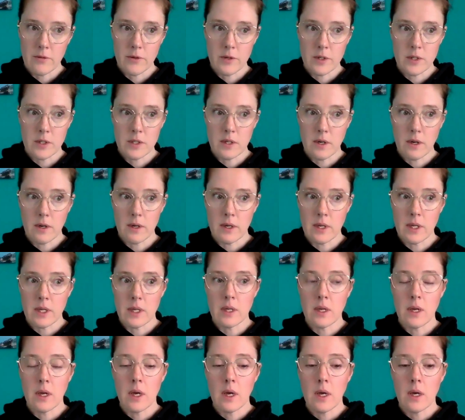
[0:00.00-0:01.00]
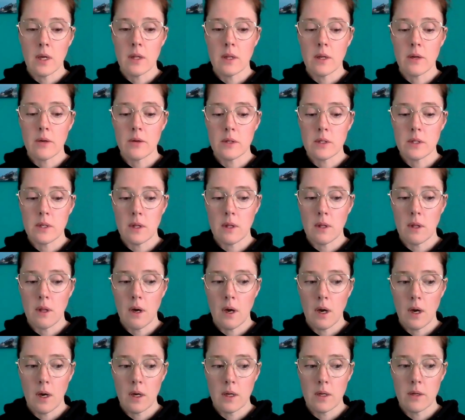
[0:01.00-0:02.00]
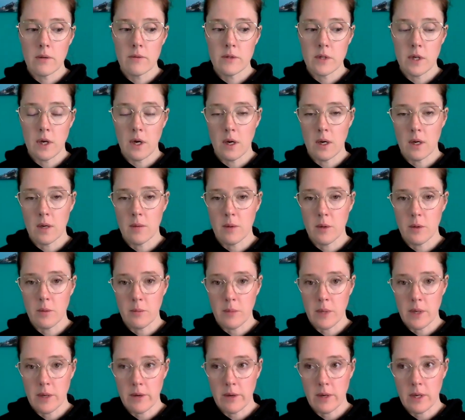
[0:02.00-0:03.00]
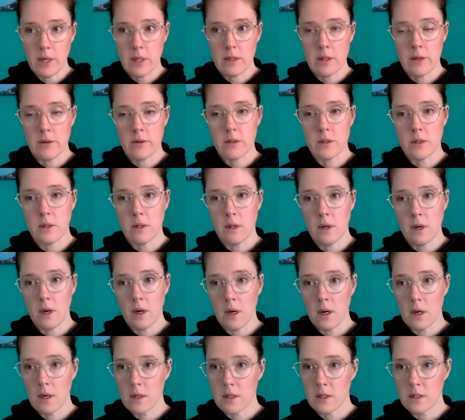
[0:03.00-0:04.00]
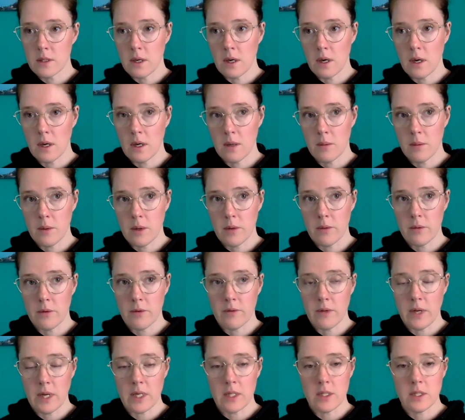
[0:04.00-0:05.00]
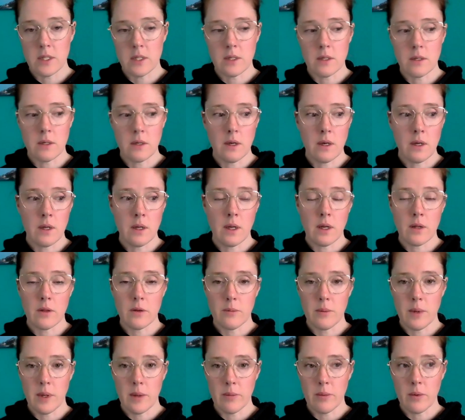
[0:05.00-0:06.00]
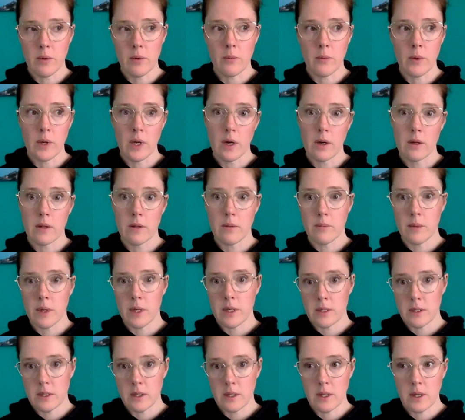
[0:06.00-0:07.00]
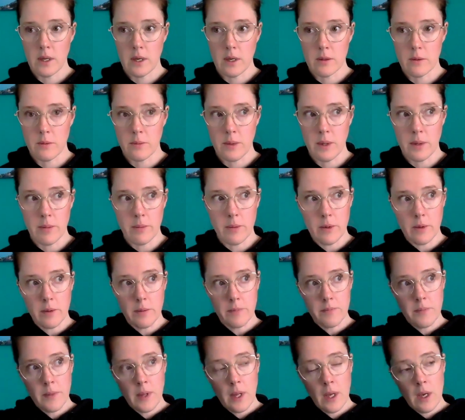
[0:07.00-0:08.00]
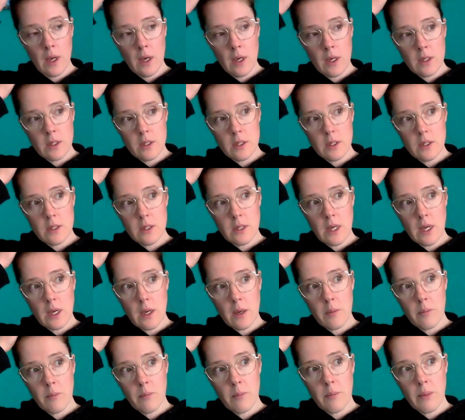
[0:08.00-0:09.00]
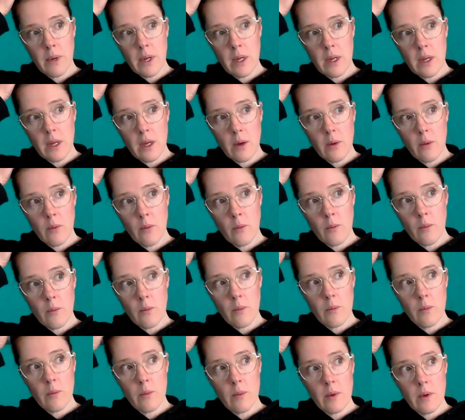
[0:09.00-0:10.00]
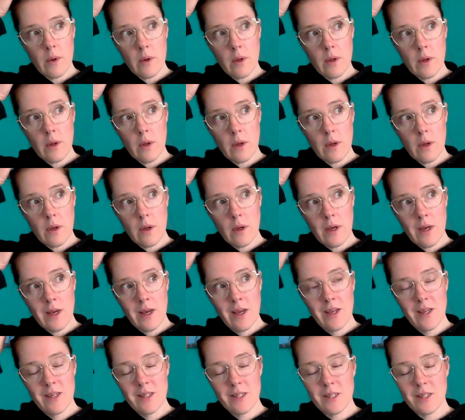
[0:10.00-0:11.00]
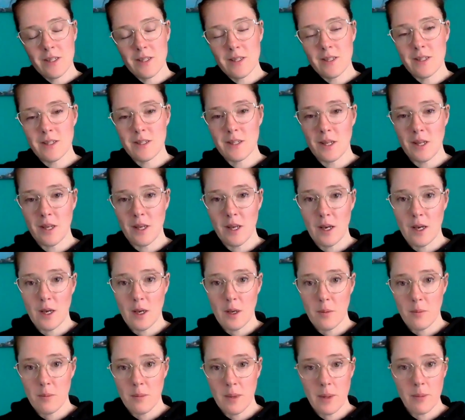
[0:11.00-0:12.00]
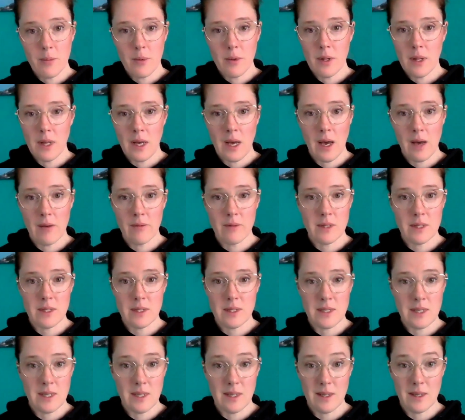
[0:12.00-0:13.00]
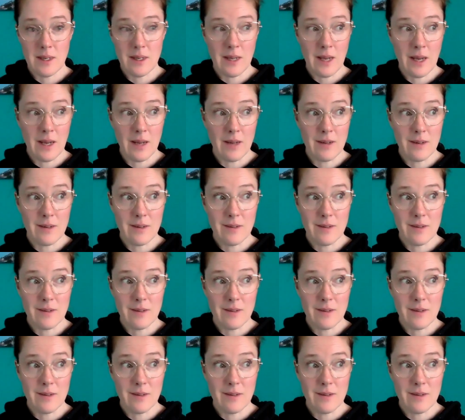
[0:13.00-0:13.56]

first started, there was a lot of talk about mirroring. There was a lot of talk about reflection and other people. We are the mirror to the other people. She's like, but she says, people haven't seen it yet.